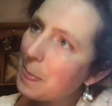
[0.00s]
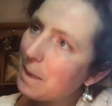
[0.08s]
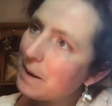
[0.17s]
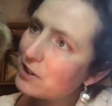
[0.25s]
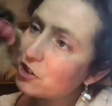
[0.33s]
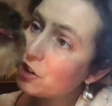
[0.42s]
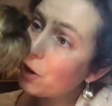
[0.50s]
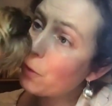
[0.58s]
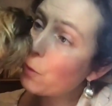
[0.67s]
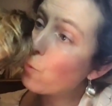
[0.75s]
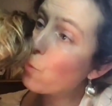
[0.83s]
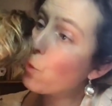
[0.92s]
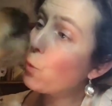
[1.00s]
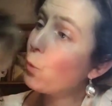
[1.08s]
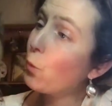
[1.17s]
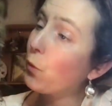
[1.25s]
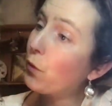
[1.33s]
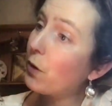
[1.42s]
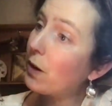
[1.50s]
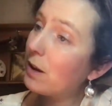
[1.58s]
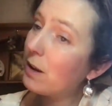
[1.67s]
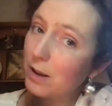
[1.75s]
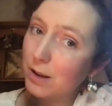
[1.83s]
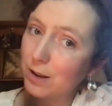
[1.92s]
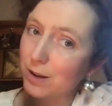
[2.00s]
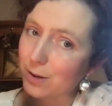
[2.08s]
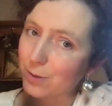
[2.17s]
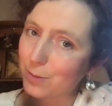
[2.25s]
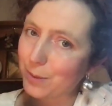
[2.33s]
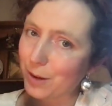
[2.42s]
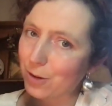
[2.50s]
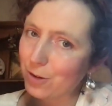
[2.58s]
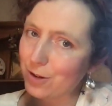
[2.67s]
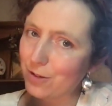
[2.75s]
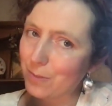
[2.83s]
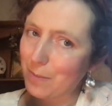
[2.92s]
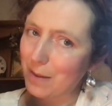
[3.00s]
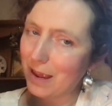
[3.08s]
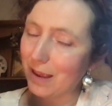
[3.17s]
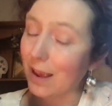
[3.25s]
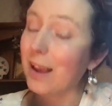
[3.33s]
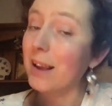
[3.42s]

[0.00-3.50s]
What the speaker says: Is she on the roof? Oh my goodness me.